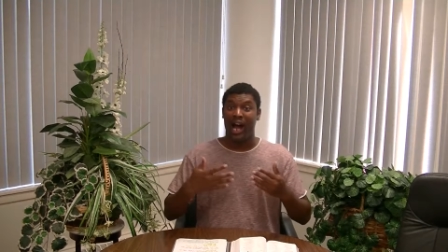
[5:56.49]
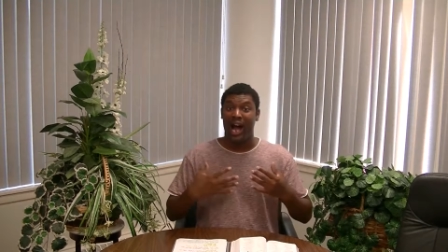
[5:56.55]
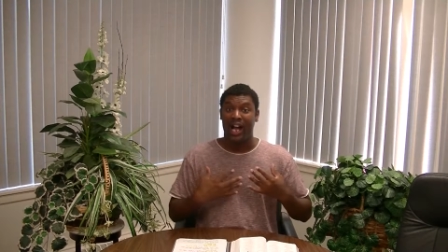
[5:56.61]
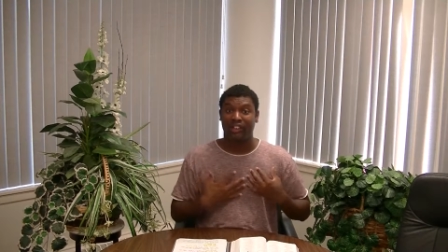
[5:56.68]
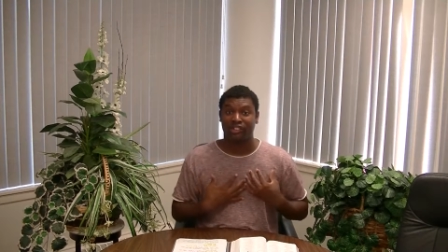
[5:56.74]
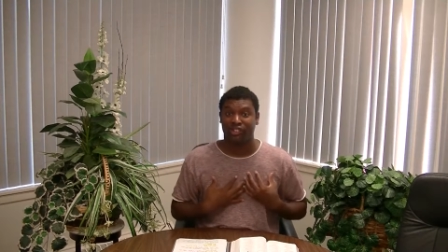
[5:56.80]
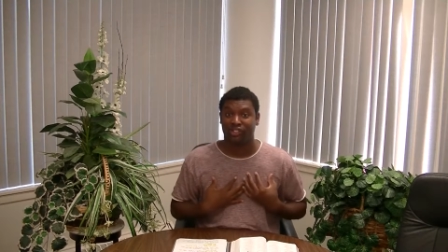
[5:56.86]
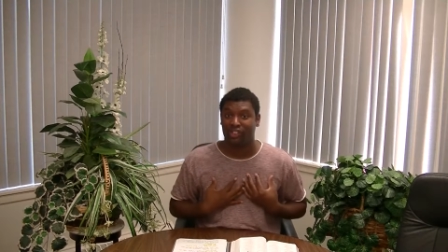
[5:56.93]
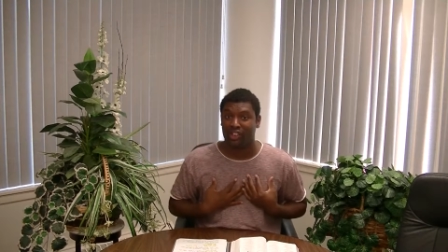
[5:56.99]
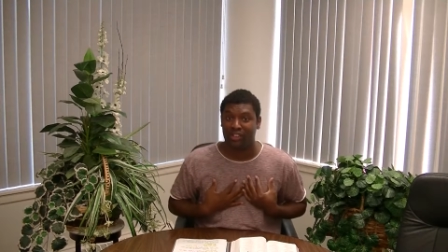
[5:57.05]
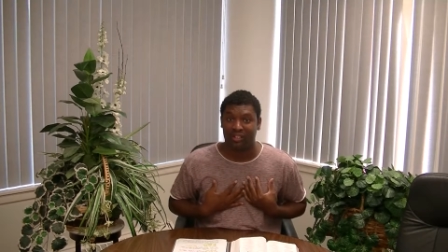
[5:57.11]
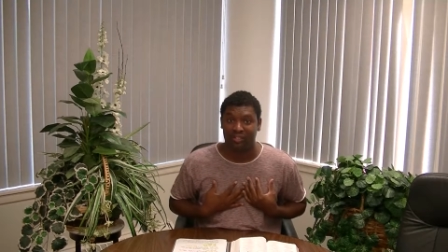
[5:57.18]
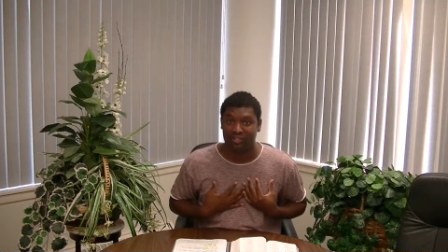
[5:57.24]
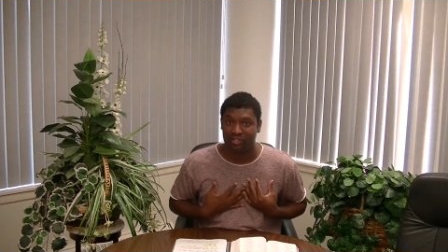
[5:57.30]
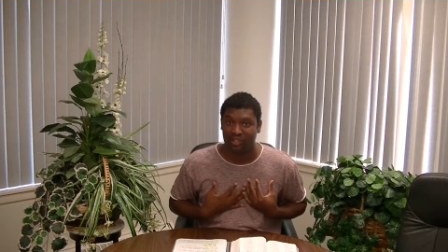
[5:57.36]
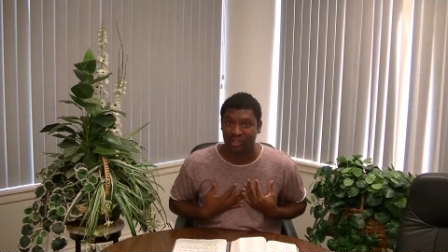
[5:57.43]
I
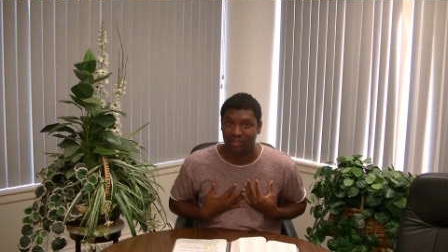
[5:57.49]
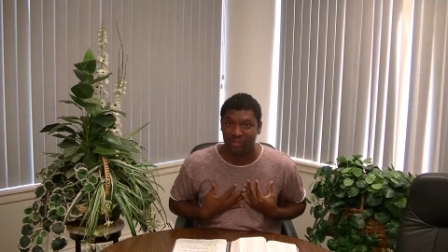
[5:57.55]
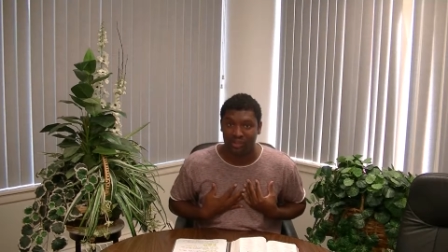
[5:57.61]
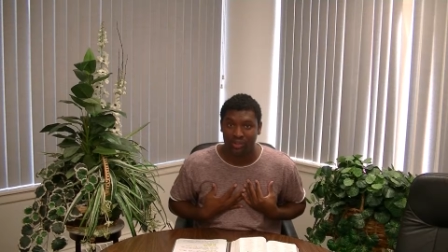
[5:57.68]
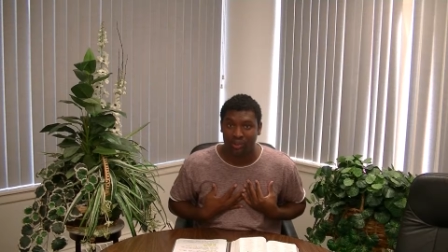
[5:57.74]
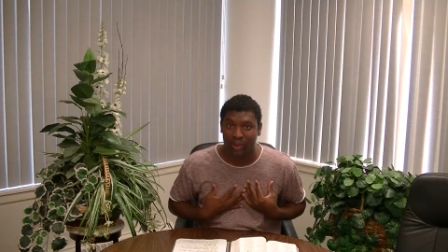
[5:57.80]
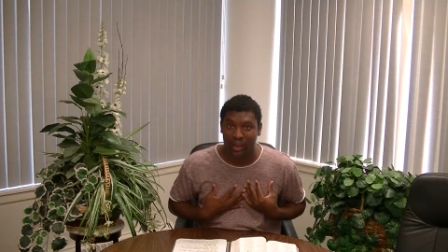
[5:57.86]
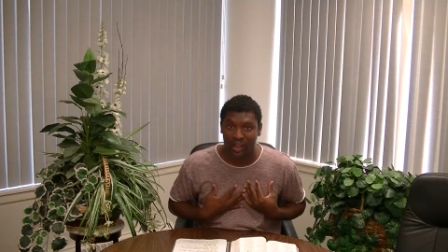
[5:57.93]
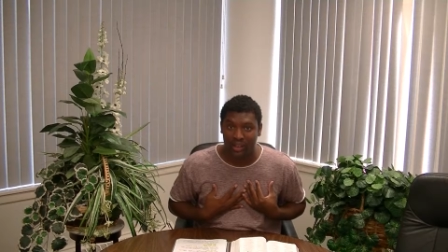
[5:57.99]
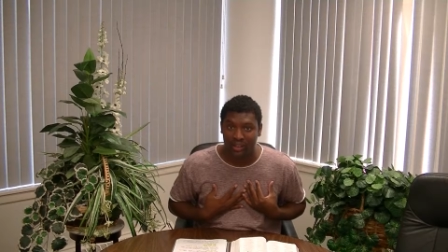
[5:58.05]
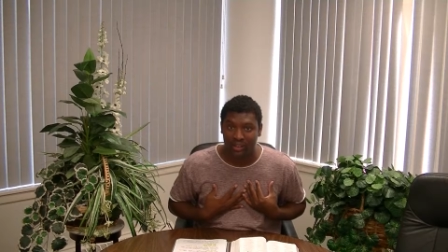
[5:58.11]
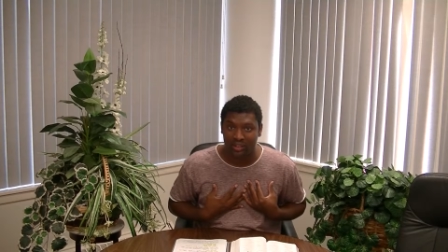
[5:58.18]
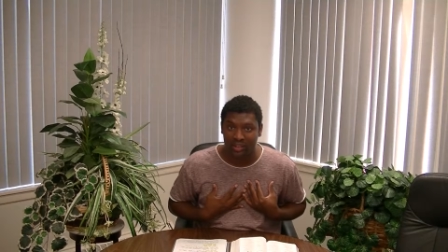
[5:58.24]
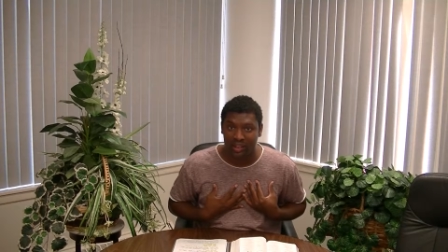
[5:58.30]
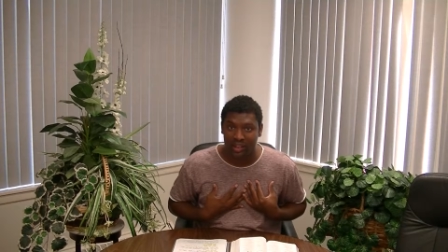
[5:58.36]
struggle, folks, with waiting.